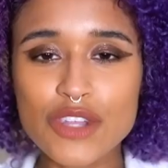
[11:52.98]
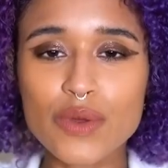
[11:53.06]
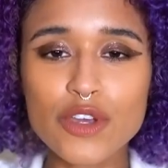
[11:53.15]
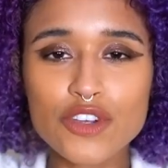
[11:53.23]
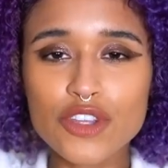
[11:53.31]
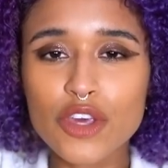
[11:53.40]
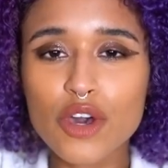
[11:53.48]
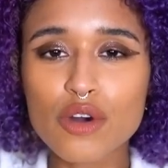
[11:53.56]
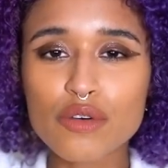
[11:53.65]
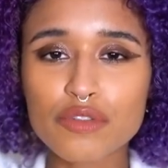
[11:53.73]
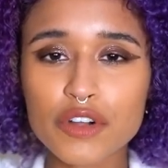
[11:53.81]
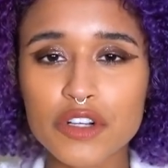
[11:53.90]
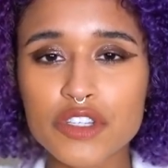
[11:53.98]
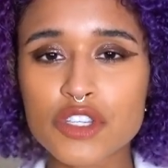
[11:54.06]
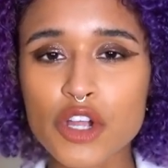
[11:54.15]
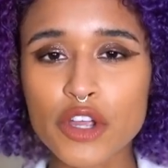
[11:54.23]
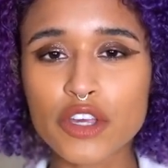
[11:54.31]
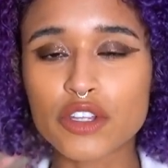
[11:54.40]
So I usually go for a
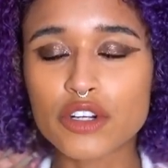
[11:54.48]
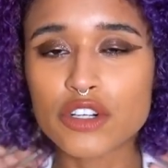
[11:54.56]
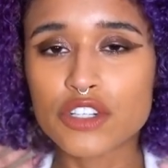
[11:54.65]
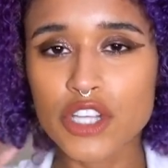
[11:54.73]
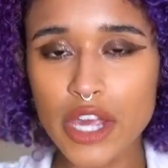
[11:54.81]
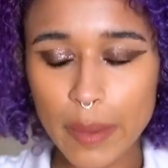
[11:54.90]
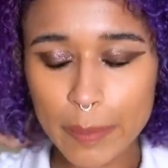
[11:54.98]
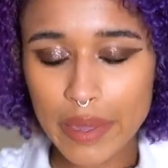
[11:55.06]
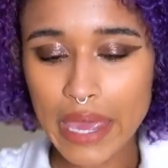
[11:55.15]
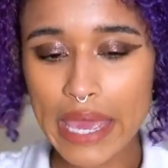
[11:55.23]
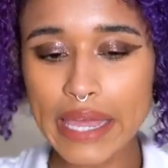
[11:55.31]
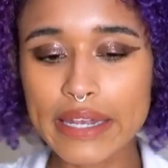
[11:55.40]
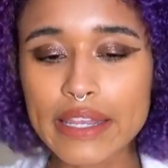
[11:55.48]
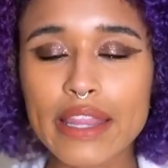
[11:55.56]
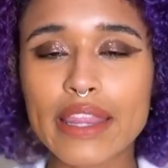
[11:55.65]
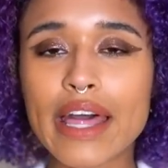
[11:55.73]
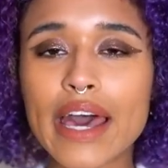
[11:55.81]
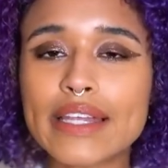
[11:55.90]
circular shape, and
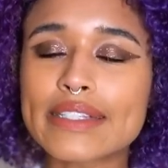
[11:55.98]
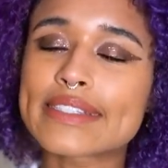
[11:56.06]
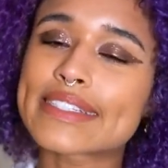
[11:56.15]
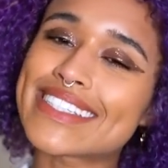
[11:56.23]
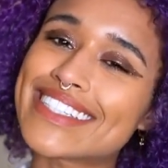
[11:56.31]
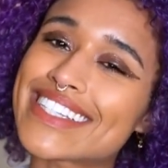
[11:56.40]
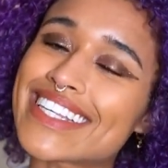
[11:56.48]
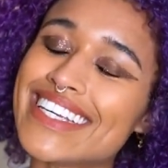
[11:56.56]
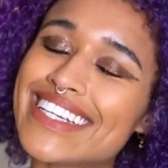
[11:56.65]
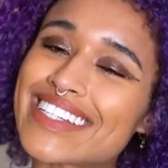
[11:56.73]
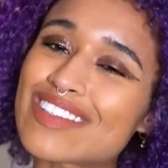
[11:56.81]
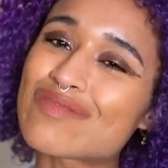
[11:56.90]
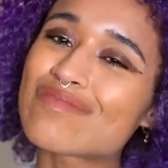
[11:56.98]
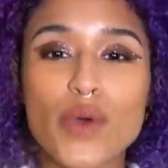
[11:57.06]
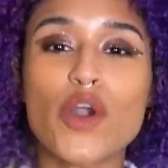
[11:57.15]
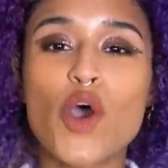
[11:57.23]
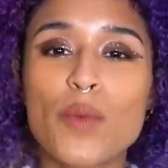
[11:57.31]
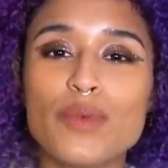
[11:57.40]
that is it. So I
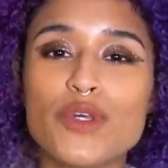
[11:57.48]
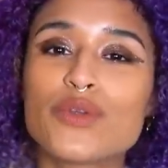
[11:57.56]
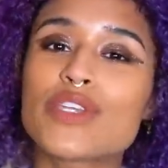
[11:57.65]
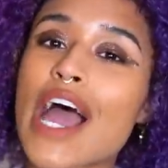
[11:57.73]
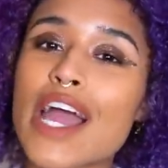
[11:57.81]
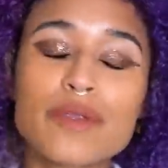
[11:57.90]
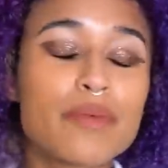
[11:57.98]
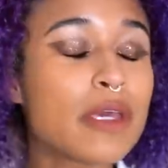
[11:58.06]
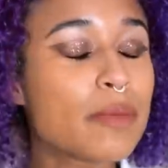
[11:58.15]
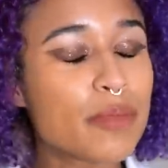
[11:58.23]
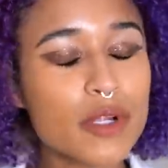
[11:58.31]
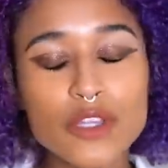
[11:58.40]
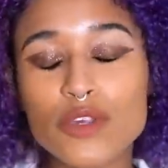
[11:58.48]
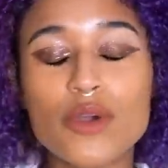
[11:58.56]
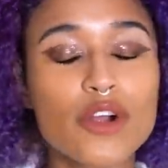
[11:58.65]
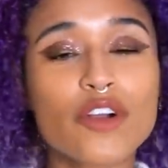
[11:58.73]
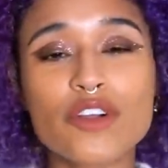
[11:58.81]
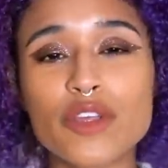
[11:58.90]
hope you dyed people and you
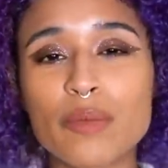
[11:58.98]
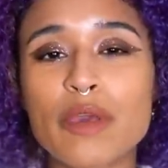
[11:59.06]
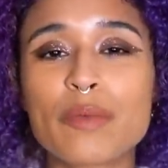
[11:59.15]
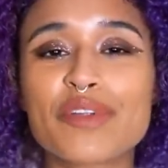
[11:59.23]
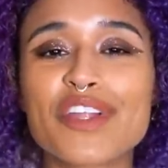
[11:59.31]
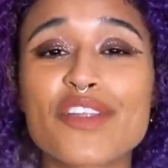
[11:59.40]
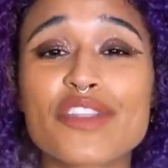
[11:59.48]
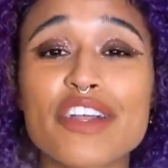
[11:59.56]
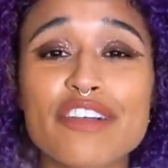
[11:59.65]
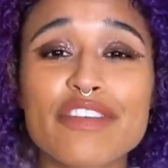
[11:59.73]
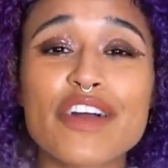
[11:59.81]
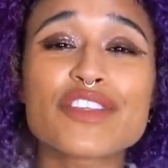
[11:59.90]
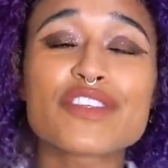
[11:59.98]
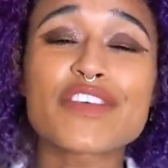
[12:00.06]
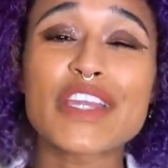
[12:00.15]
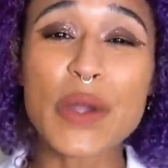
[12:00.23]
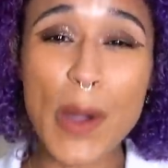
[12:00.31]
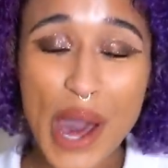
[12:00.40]
curly people out there found this
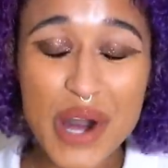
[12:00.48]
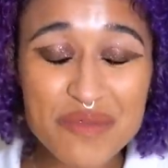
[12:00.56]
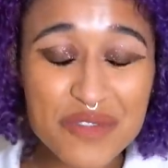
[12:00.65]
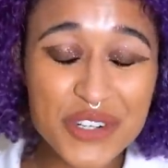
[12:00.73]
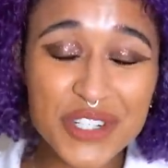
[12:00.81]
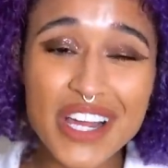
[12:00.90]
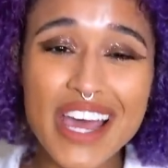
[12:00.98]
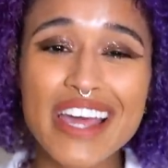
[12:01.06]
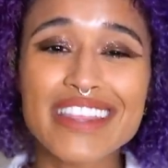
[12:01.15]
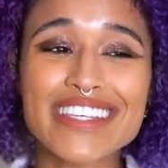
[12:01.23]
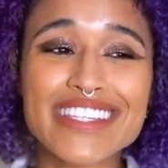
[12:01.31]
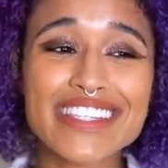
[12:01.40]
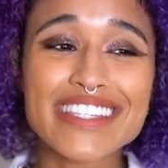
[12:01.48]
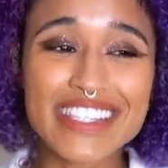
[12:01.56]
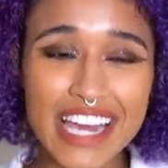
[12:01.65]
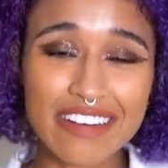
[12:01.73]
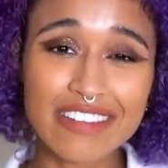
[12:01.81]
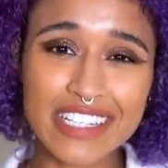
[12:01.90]
video helpful. This is
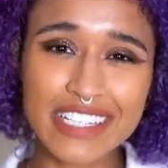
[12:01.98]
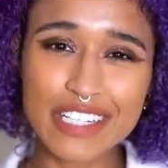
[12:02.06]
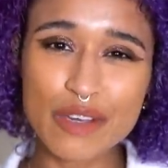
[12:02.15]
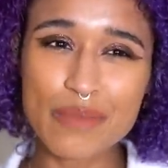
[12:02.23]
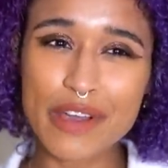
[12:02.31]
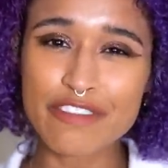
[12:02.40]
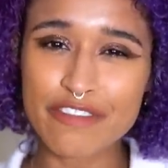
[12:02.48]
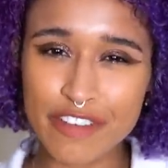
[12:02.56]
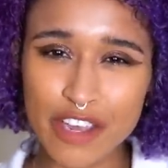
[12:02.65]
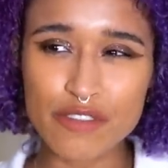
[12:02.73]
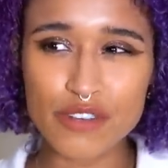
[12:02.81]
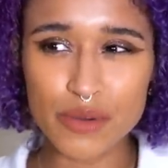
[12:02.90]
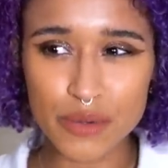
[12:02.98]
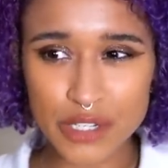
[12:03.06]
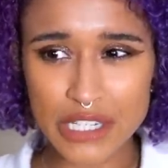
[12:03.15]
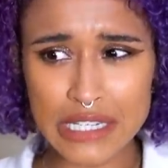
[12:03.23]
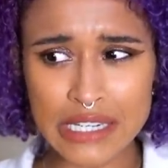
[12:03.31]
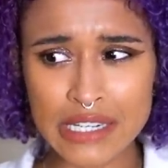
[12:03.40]
definitely my favorite
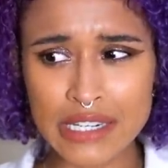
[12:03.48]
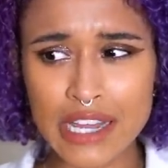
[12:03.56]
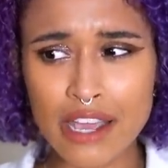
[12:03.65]
routine